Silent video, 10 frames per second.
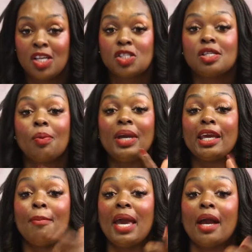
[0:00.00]
so we
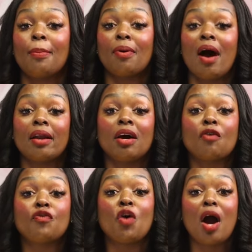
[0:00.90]
can make a
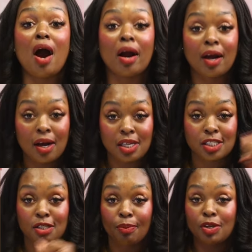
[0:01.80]
product for our
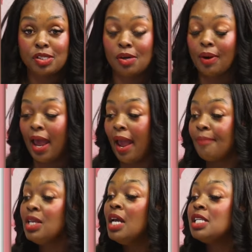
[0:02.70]
customers, okay?